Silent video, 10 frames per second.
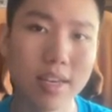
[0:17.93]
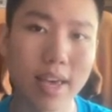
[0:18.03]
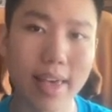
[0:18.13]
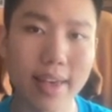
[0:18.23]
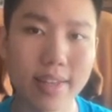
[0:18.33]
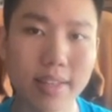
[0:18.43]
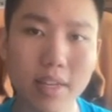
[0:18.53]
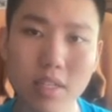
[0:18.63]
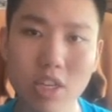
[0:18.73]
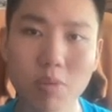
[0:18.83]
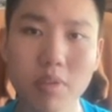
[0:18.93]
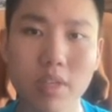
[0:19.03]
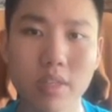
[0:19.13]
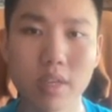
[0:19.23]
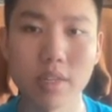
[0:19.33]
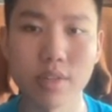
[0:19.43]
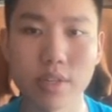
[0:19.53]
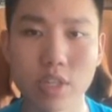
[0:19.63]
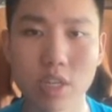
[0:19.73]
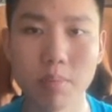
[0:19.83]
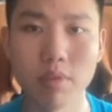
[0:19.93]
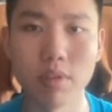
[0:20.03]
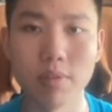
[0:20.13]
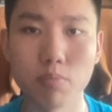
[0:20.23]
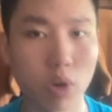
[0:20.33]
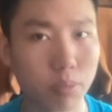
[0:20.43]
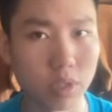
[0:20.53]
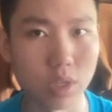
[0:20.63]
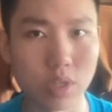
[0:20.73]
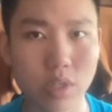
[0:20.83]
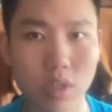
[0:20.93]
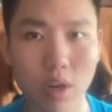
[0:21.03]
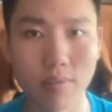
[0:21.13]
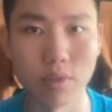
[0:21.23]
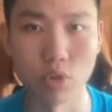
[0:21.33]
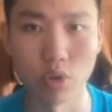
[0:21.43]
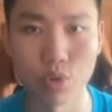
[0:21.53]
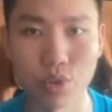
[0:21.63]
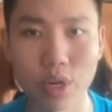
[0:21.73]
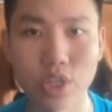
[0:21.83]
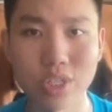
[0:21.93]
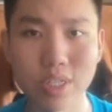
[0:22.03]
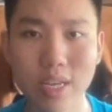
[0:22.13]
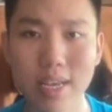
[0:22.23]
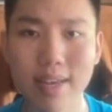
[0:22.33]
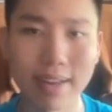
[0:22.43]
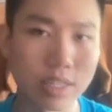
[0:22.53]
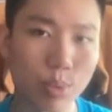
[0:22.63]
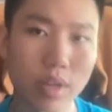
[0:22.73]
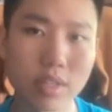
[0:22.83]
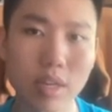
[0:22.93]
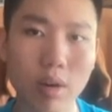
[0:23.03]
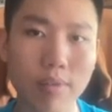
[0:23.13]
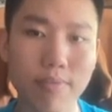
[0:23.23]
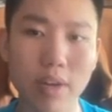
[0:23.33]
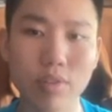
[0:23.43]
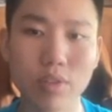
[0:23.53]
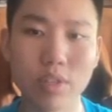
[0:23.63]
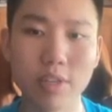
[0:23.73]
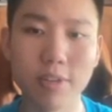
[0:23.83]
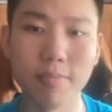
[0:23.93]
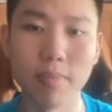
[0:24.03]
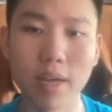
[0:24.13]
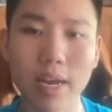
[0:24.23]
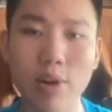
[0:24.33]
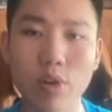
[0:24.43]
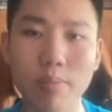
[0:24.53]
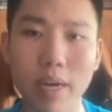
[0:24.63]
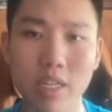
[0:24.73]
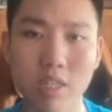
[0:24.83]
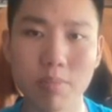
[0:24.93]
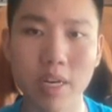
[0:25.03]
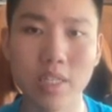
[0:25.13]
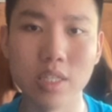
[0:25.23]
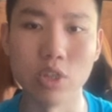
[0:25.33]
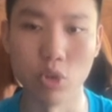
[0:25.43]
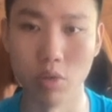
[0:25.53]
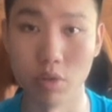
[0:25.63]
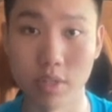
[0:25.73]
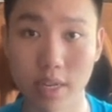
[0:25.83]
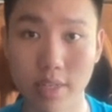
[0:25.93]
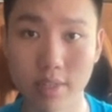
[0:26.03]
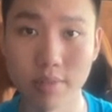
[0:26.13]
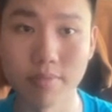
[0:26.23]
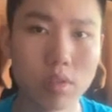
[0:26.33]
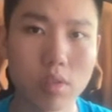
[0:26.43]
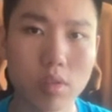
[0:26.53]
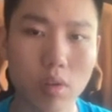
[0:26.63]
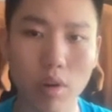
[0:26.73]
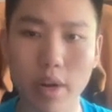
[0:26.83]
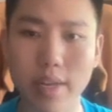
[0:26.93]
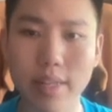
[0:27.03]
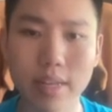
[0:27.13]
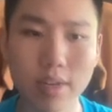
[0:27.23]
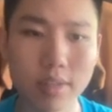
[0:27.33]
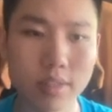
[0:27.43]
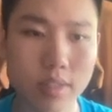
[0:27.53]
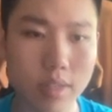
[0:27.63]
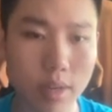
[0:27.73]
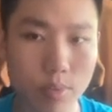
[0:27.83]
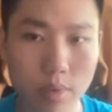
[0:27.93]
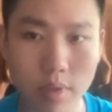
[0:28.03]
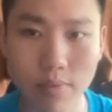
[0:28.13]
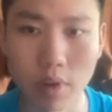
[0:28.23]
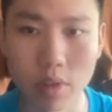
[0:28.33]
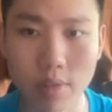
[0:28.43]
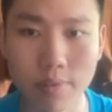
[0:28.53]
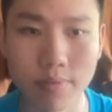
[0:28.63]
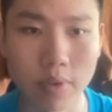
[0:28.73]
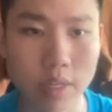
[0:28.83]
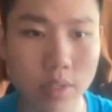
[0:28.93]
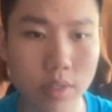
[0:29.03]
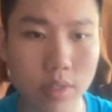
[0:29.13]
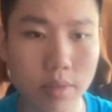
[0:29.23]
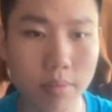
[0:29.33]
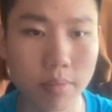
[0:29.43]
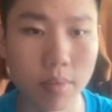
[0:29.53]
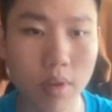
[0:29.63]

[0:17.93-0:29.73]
and in it I'll be discussing some of the properties of the rotary engine, as well as how I found the area maximizing rotor size. Alright, now let's get rid of all the fancy